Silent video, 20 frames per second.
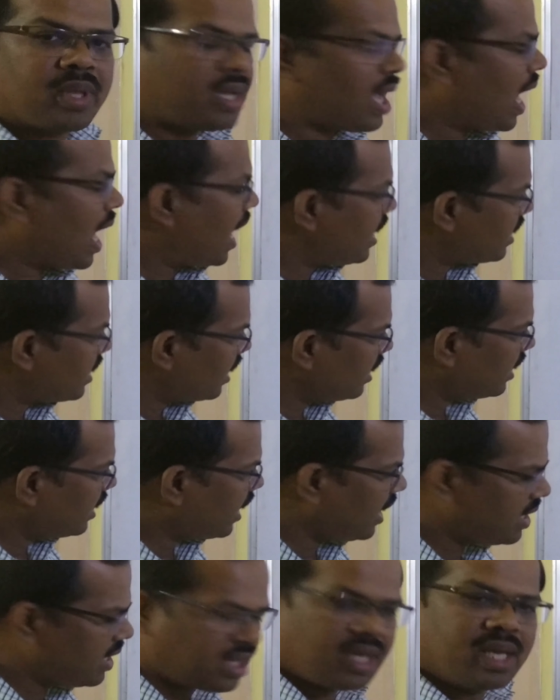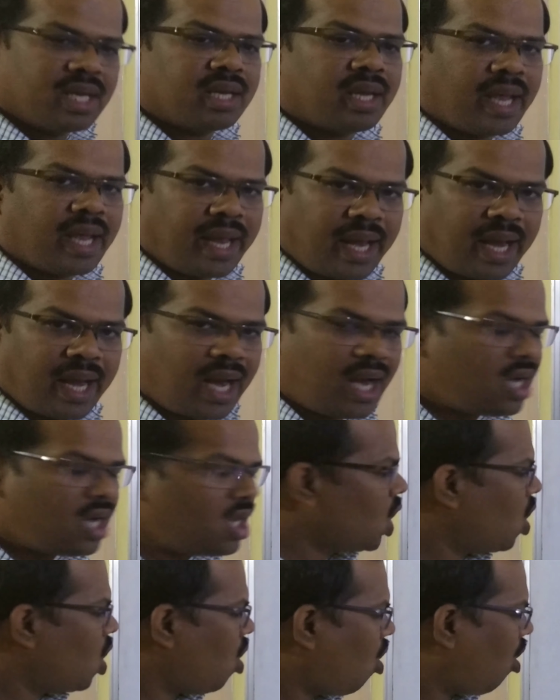I can get a head
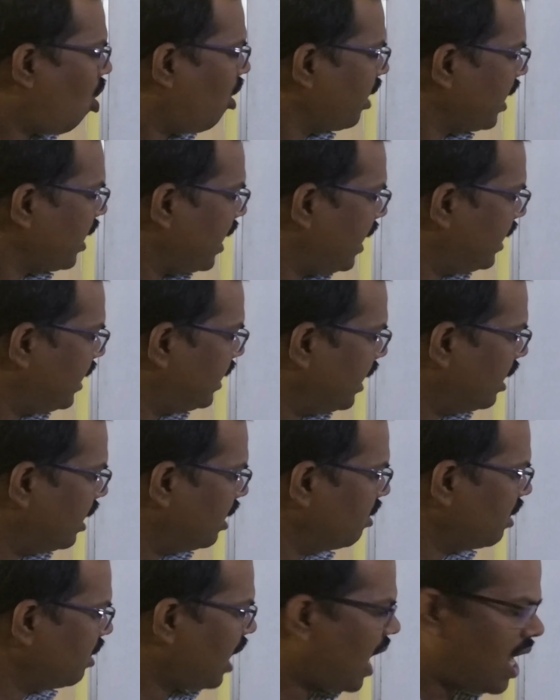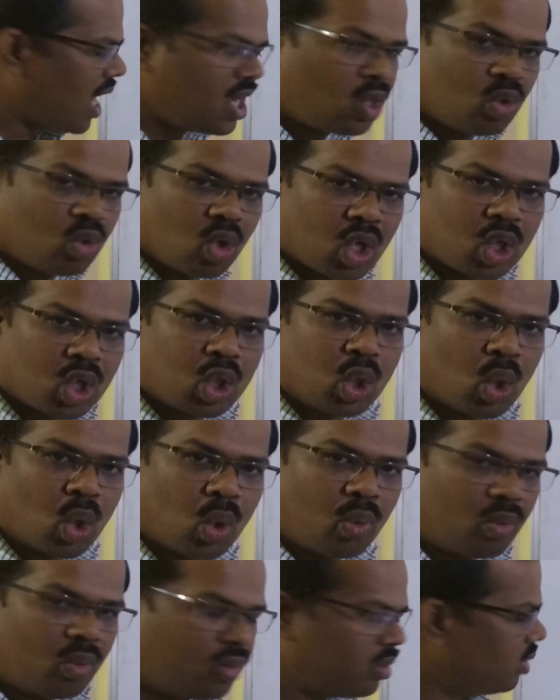or a tail. I do not
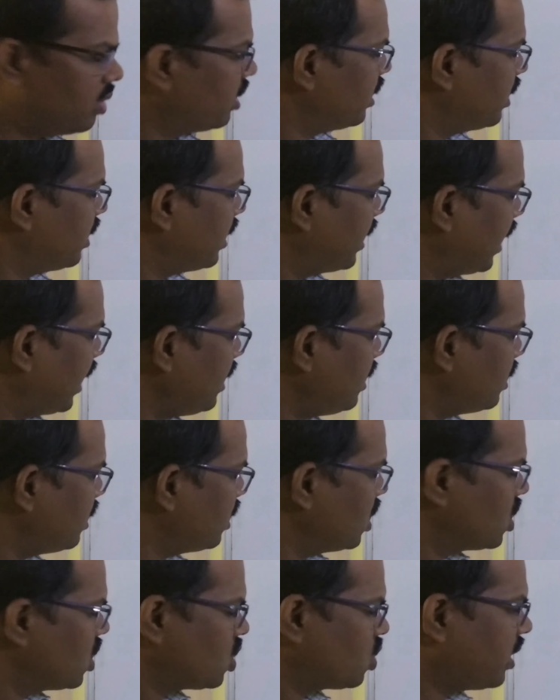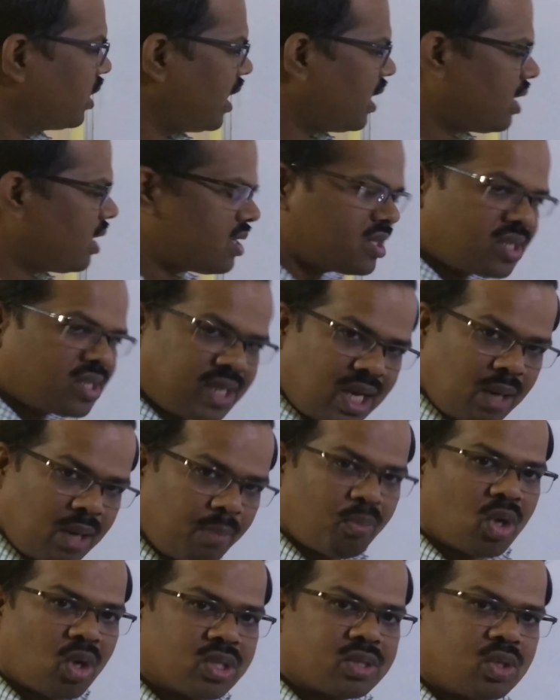know, right? So there are still
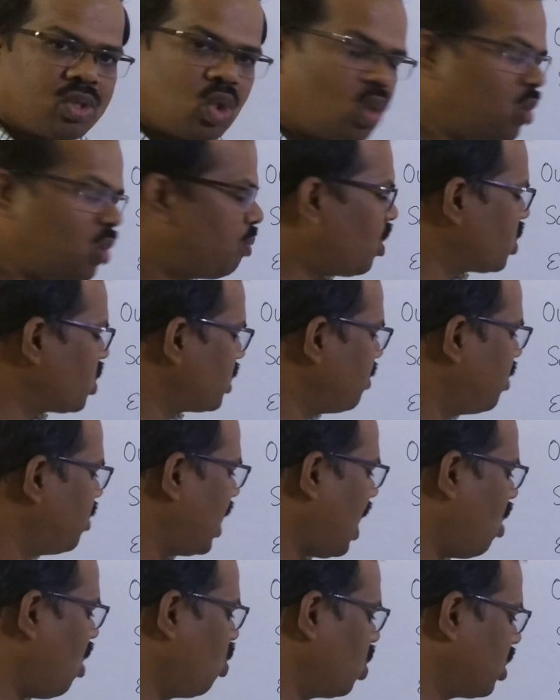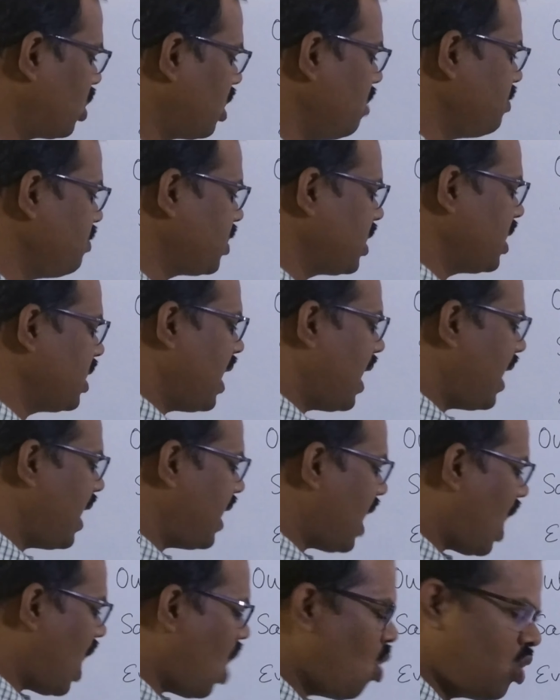two possible outcomes,
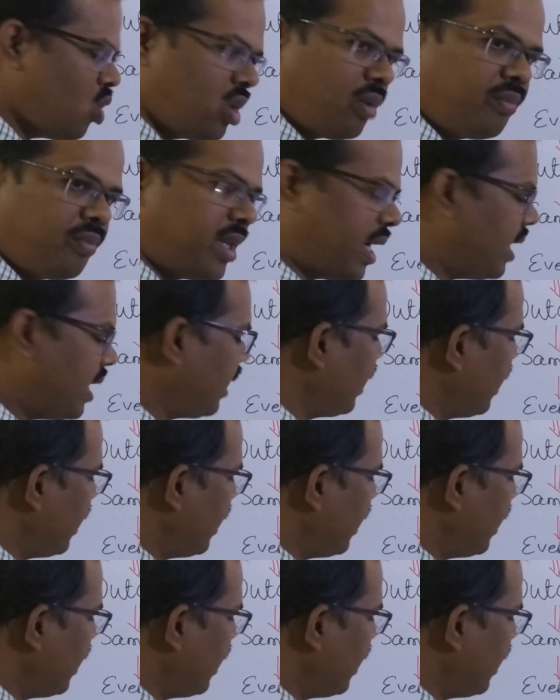and out of that